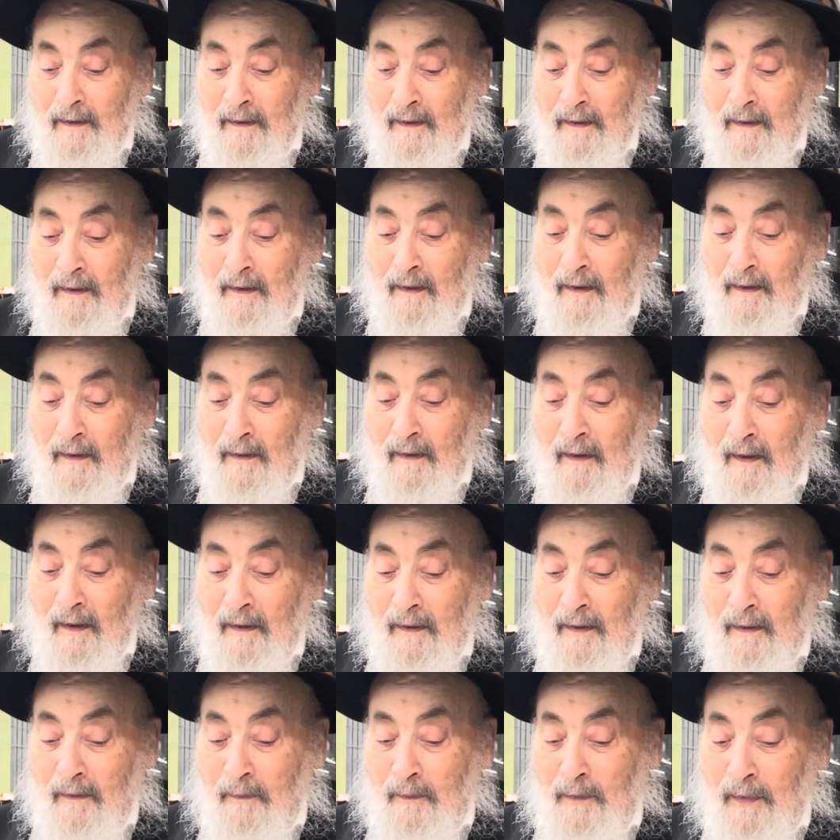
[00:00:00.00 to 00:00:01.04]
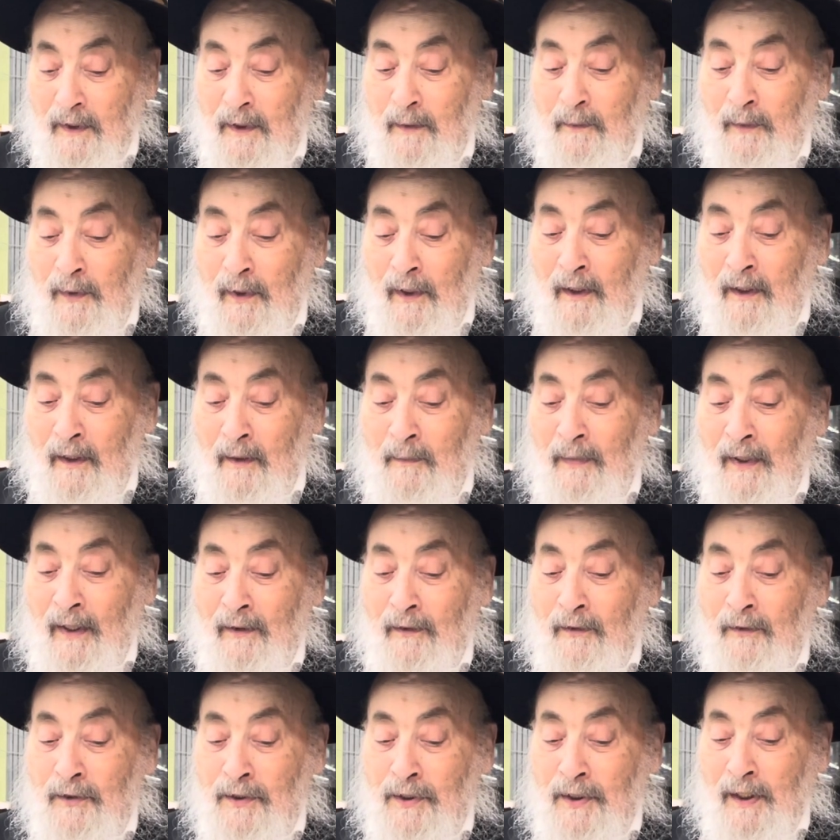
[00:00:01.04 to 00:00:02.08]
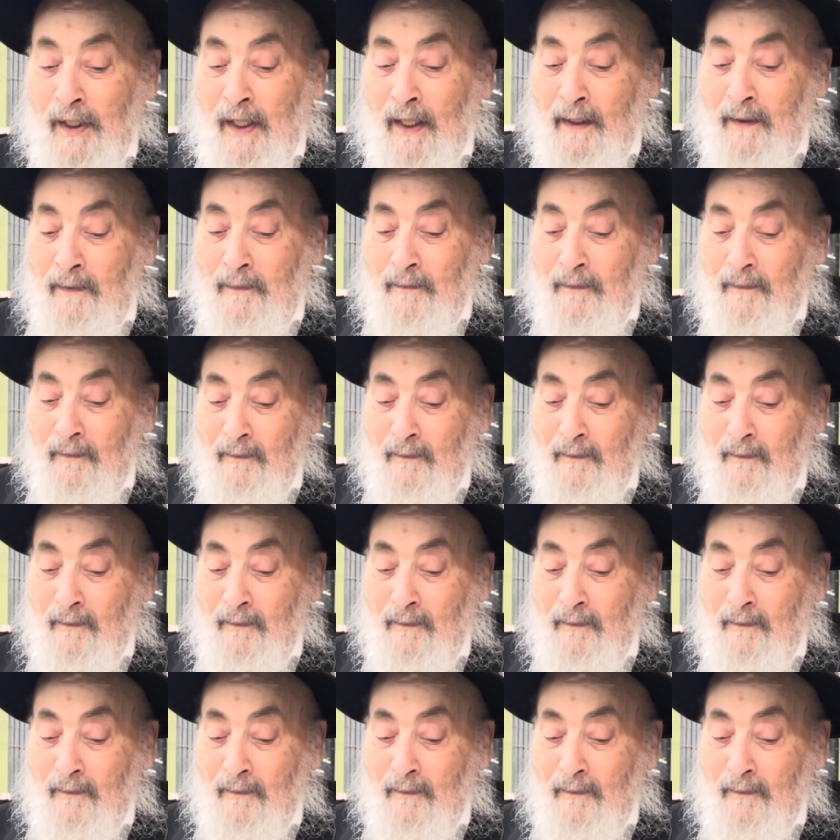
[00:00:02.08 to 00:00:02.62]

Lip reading: the bracha about Yerushalayim.